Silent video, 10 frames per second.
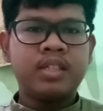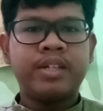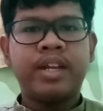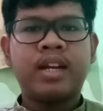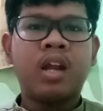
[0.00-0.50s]

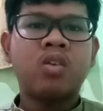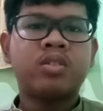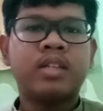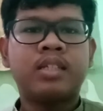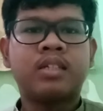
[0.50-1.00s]
the
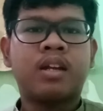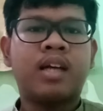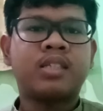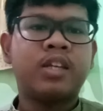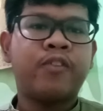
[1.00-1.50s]
clause is
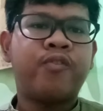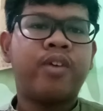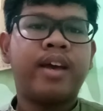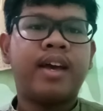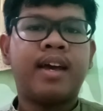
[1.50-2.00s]
classified
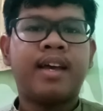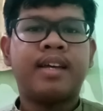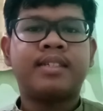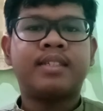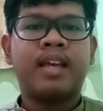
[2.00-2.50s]

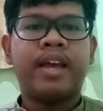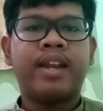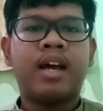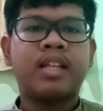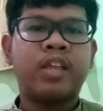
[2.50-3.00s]
as an
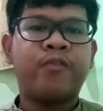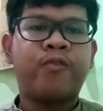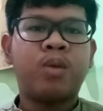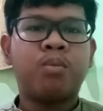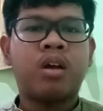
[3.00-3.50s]
active
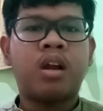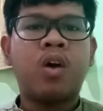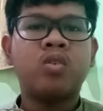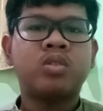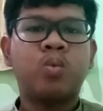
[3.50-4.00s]
verbal
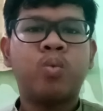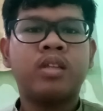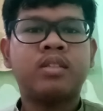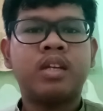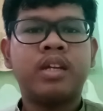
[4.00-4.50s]
clause,
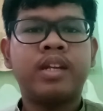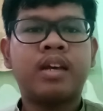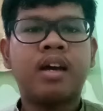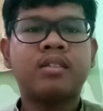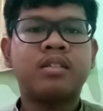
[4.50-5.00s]
which
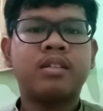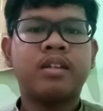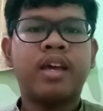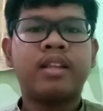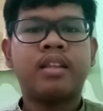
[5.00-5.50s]
indicates
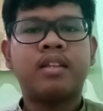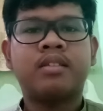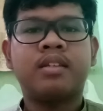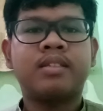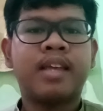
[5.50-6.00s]
that
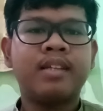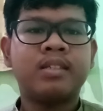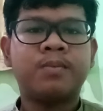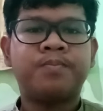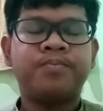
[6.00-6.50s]

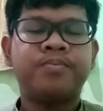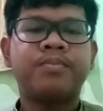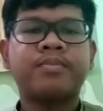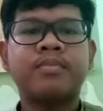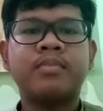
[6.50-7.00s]
sentence
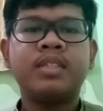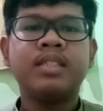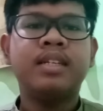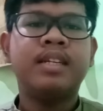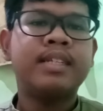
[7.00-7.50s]

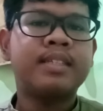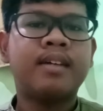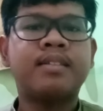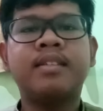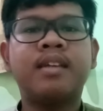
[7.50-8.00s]
is a
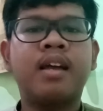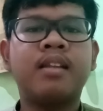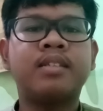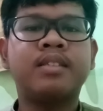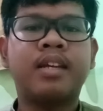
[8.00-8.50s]
single
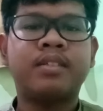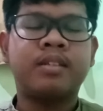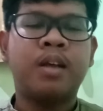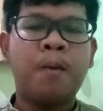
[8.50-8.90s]
sentence.